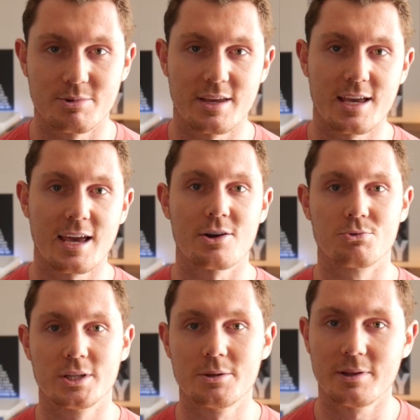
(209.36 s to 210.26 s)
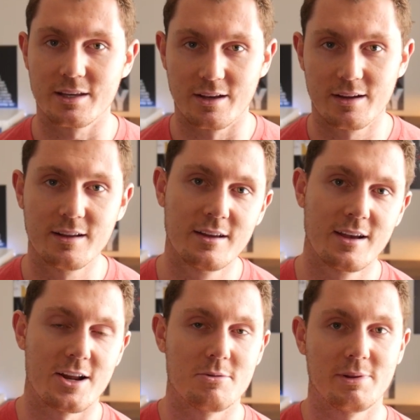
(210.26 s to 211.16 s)
when you get really, really good
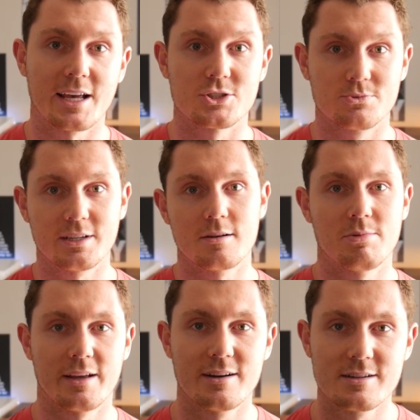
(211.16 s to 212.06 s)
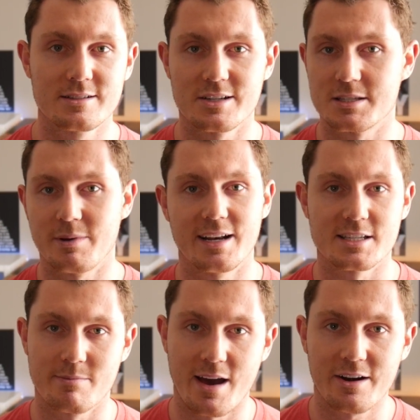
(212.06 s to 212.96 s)
and you play against really good players, just speed
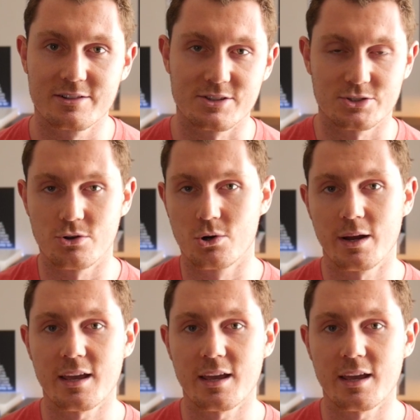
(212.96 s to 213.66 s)
doesn't matter because they're so quick.